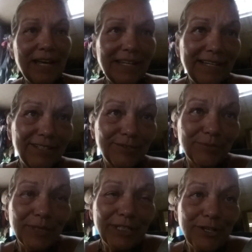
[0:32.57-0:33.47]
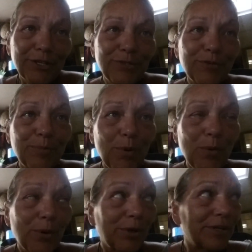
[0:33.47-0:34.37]
a, a uh, really good
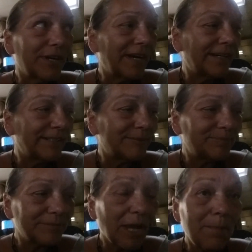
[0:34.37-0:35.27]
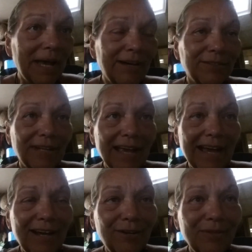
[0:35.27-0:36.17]
report um, about
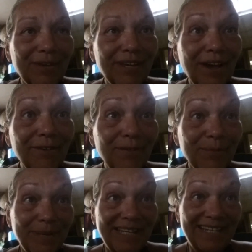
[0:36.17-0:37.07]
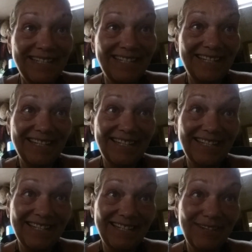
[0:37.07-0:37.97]
how the government
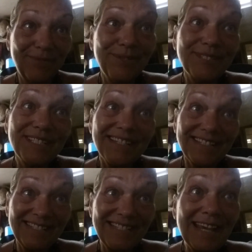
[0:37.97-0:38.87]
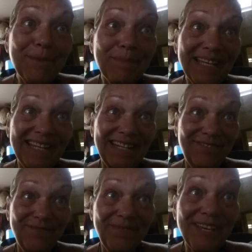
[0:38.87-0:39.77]
wants to step in
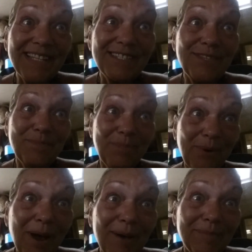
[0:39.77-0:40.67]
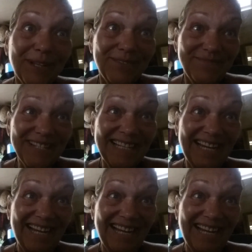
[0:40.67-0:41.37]
and fix the problem.